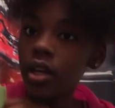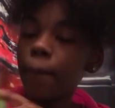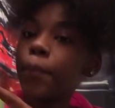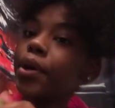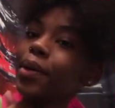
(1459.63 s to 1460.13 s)

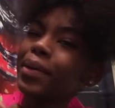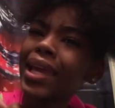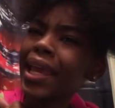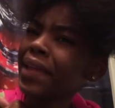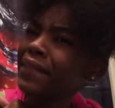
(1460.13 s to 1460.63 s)
boy, we
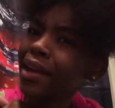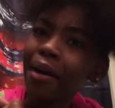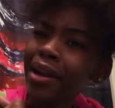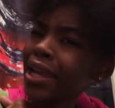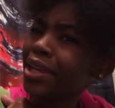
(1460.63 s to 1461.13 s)
ain't even all
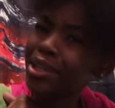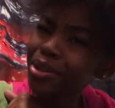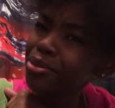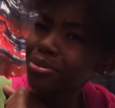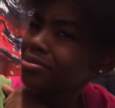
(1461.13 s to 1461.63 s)
that
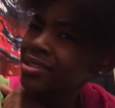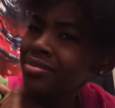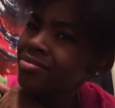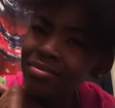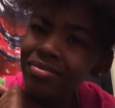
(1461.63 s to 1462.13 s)
cute.
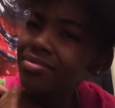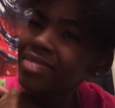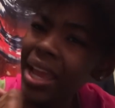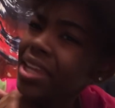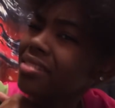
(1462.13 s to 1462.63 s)

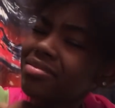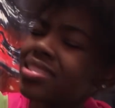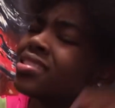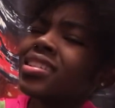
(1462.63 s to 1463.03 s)
Ain't.